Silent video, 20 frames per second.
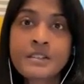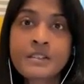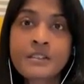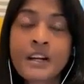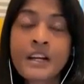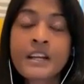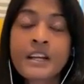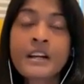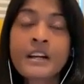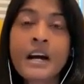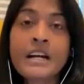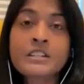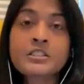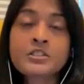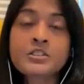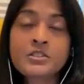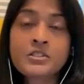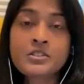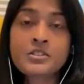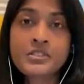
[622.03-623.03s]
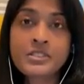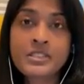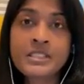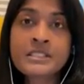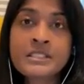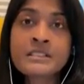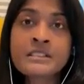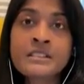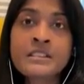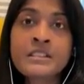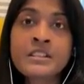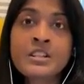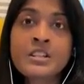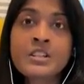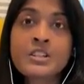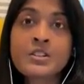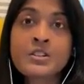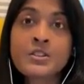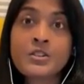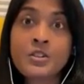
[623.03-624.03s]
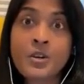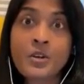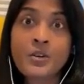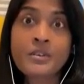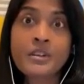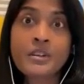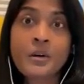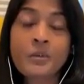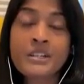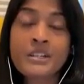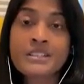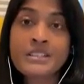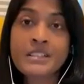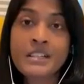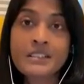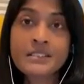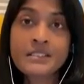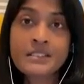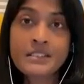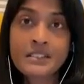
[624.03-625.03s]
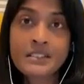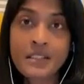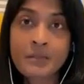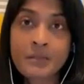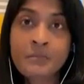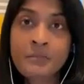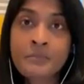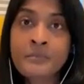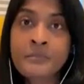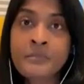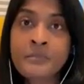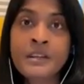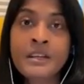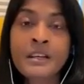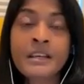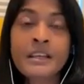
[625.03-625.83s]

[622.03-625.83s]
right? Our children know that we shelter them,